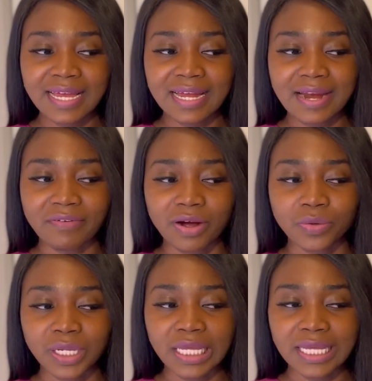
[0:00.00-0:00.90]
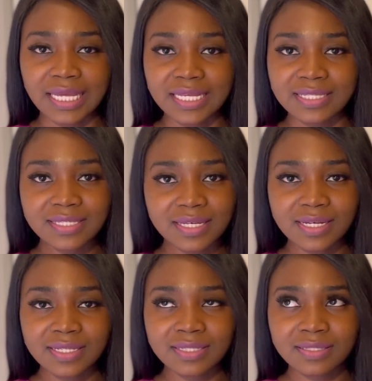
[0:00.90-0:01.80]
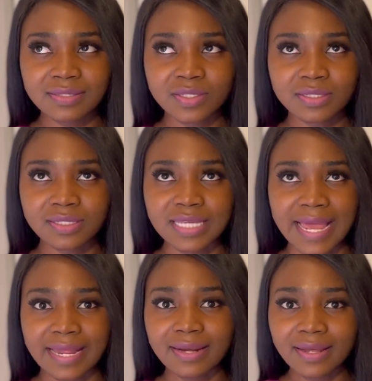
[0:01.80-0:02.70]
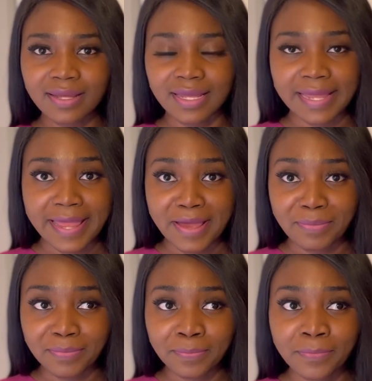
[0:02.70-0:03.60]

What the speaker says: around 8:10 a.m.